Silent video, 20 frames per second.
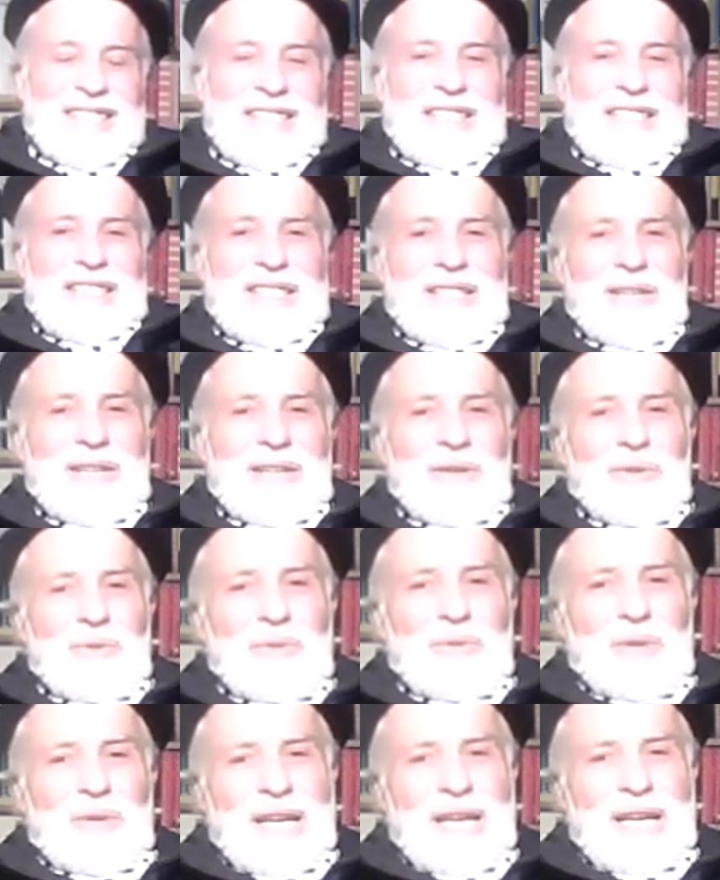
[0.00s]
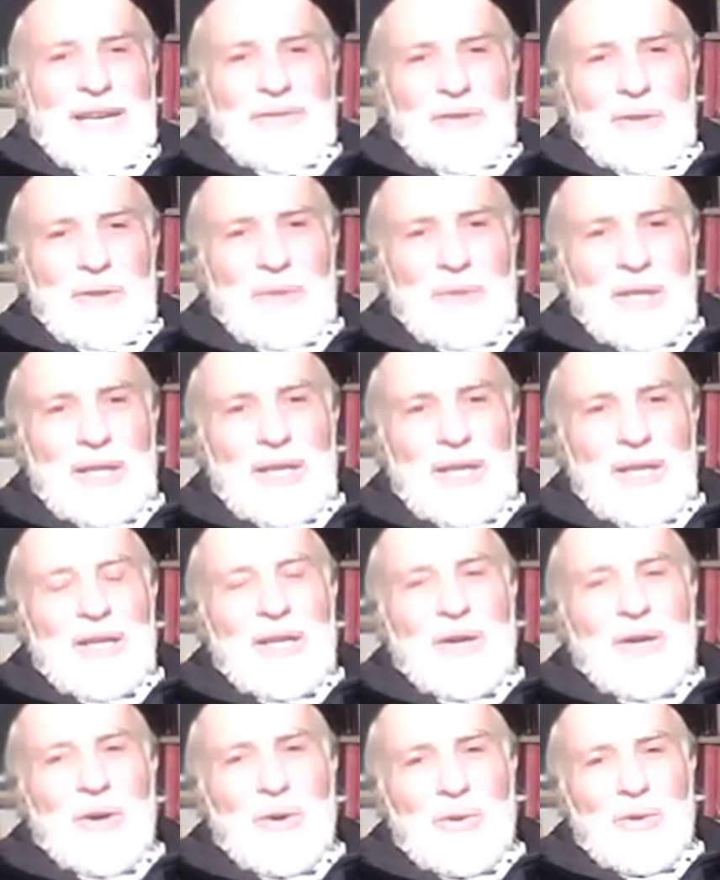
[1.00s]
So we have to be
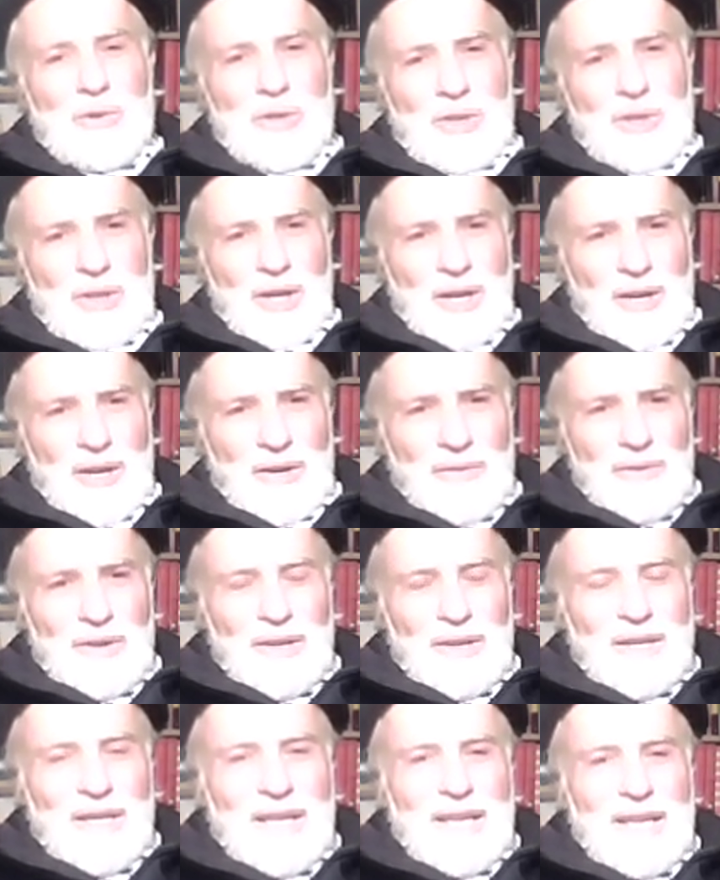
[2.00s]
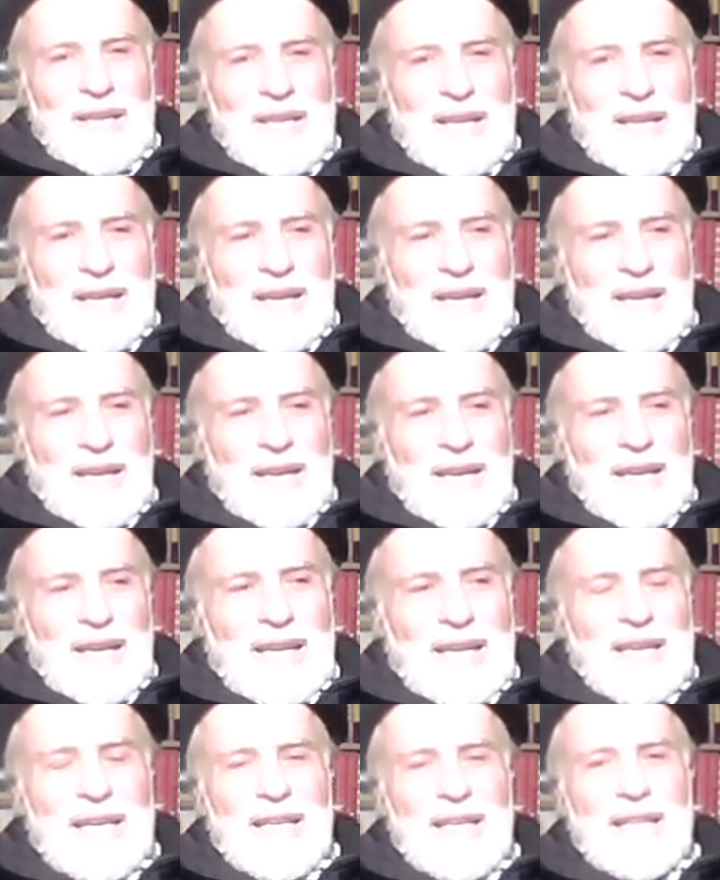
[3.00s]
host of
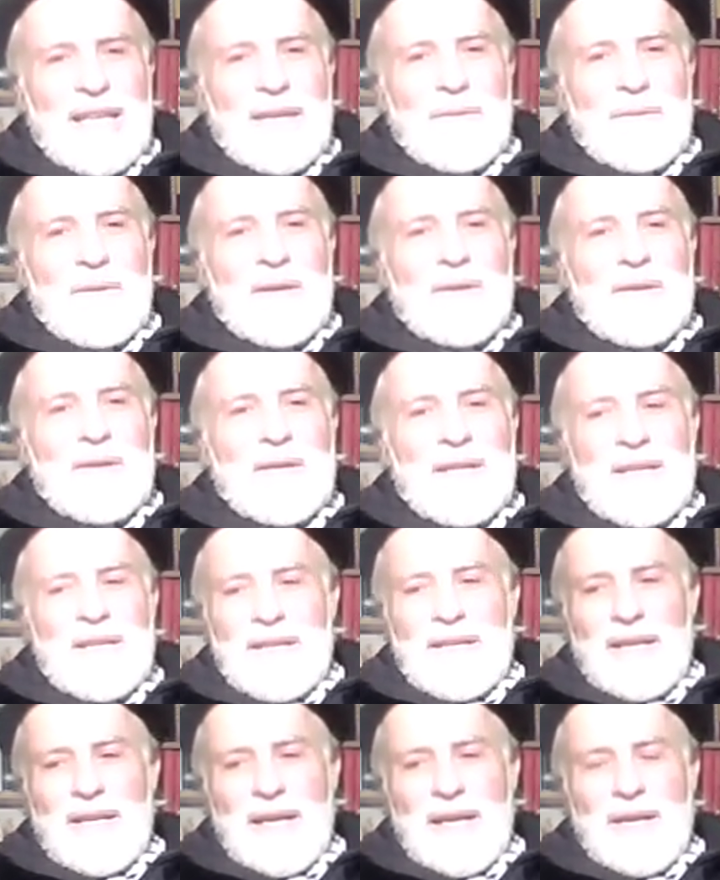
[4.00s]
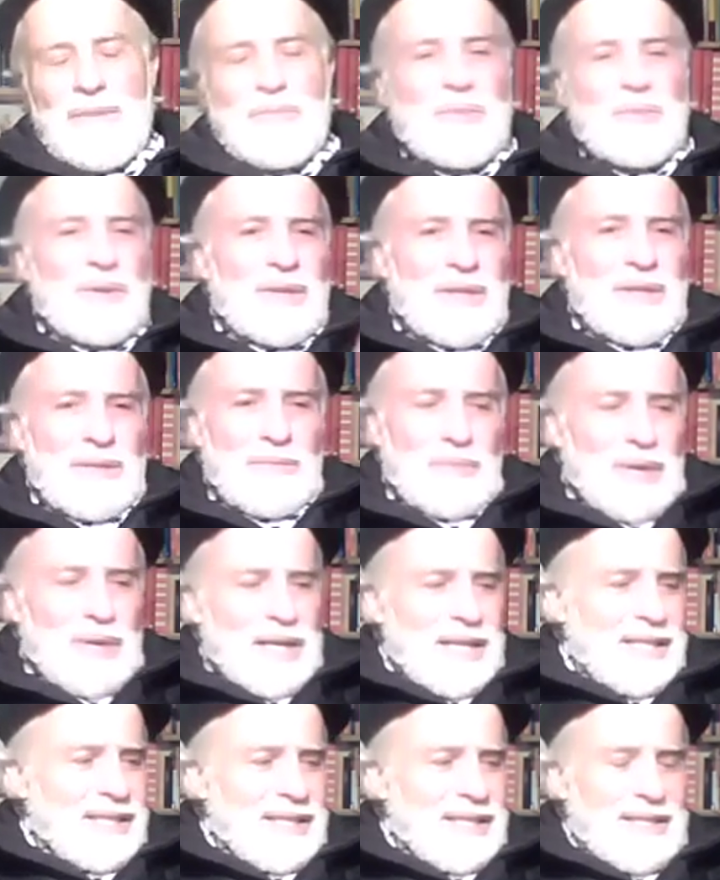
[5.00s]
healing
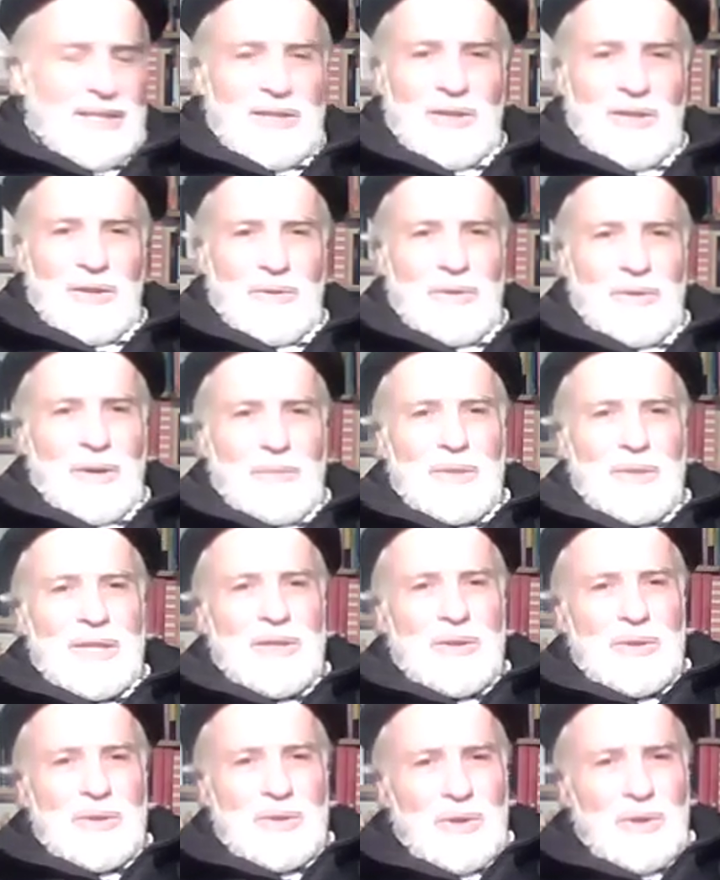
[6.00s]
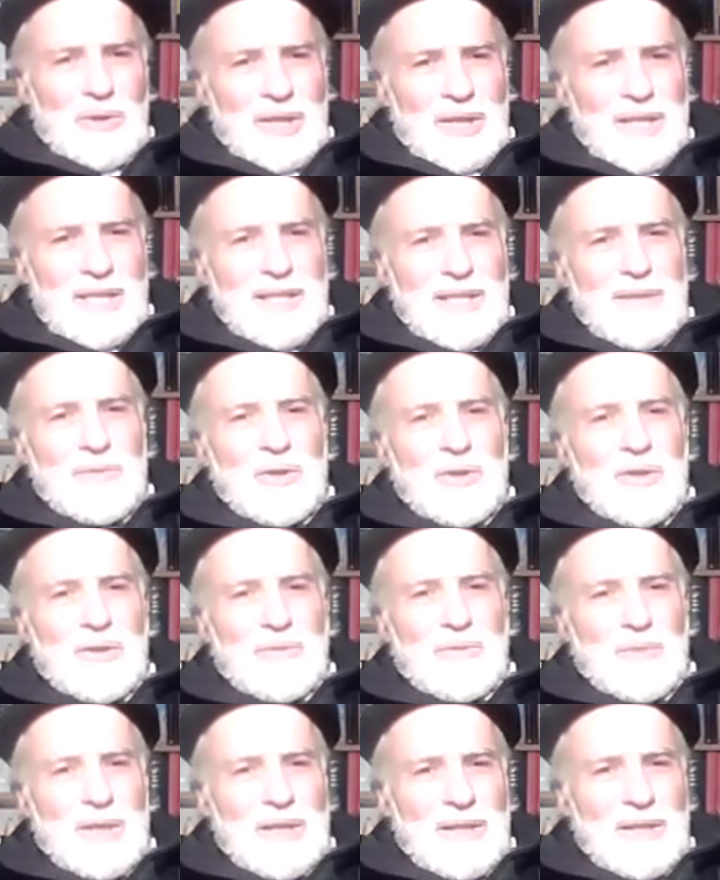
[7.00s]
praises. I mean, those organisms should
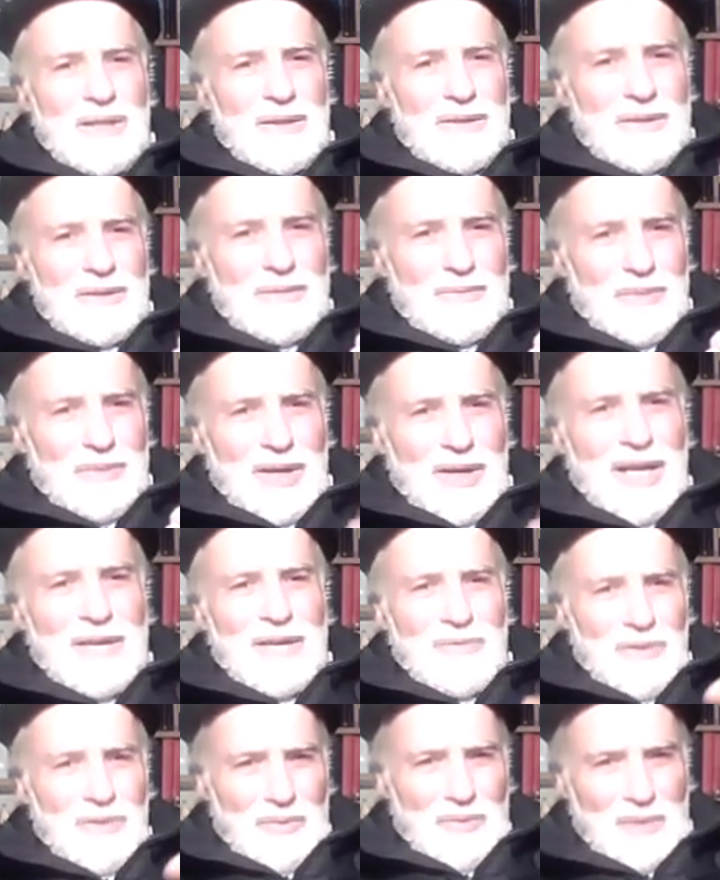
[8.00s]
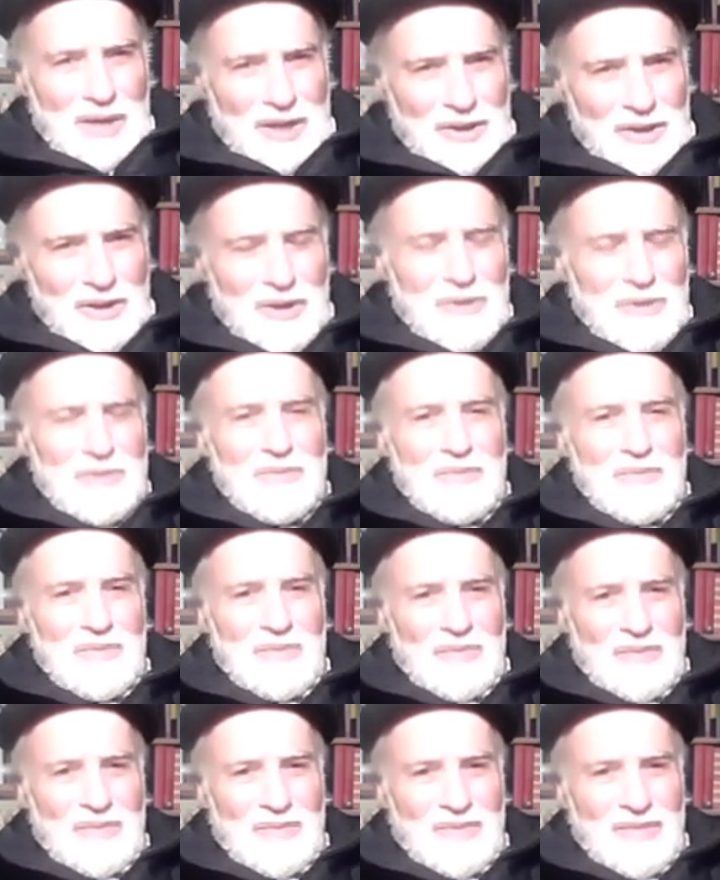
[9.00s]
be praying for me and you,
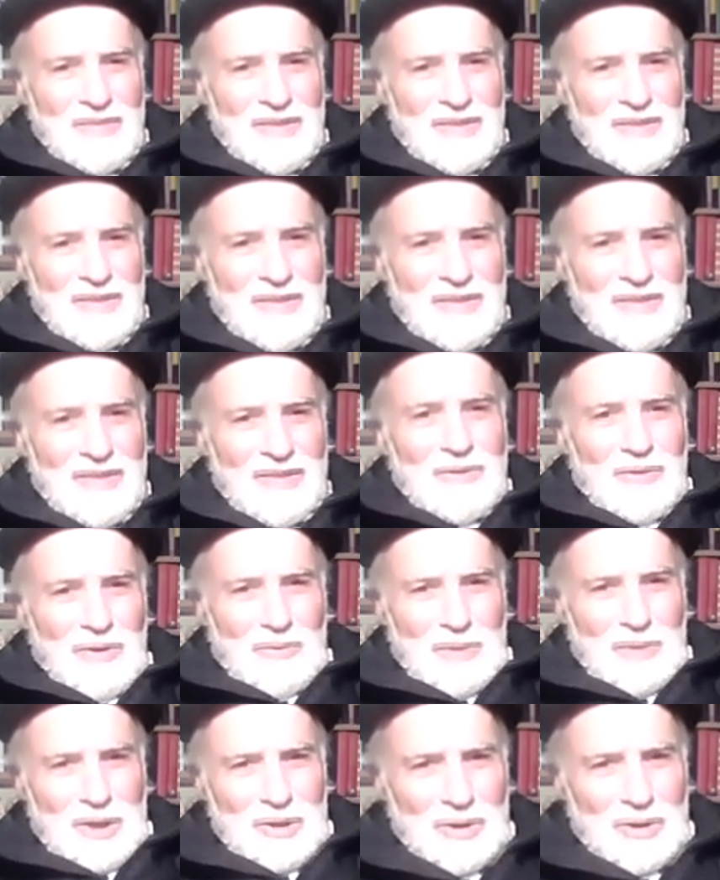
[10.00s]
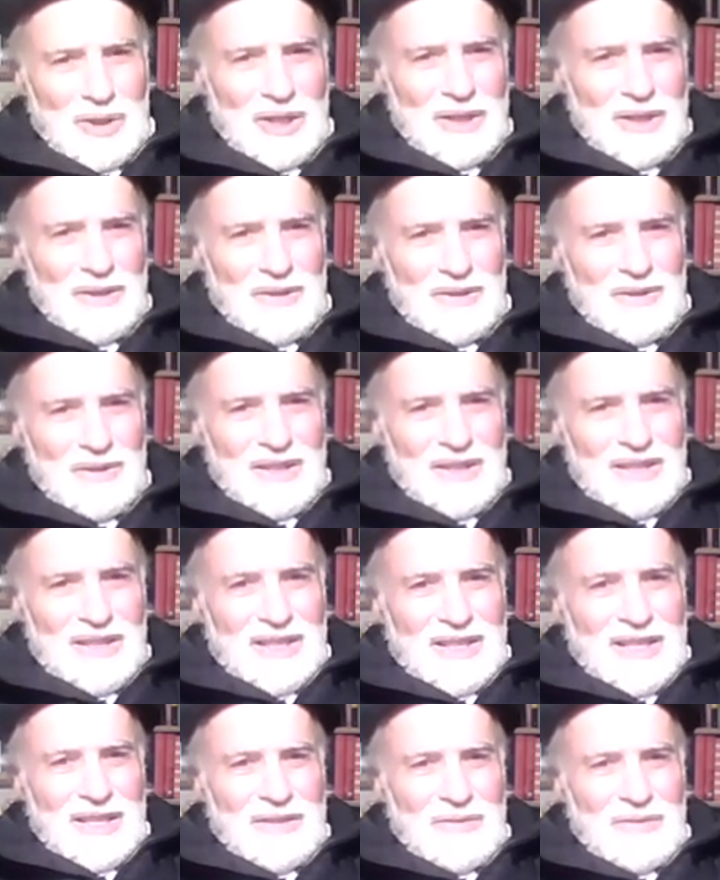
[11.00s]
for me to heal.
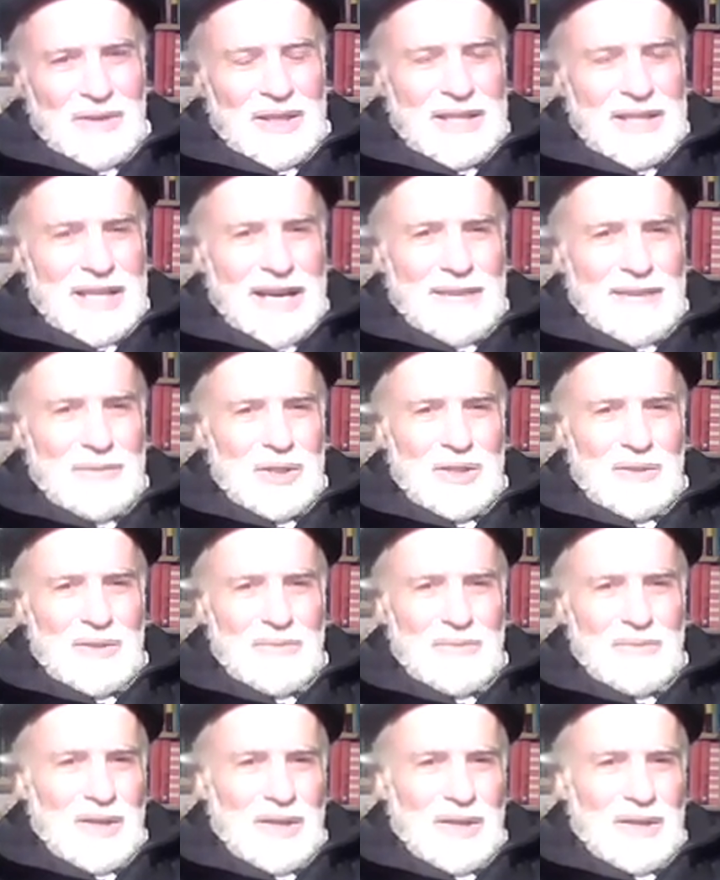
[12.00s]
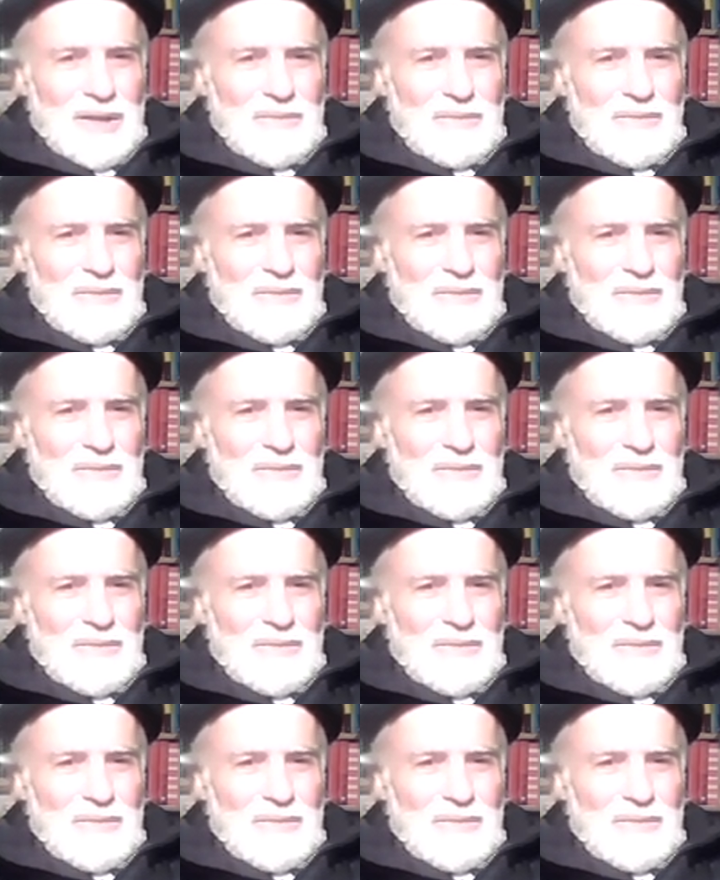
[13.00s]
If I damage them by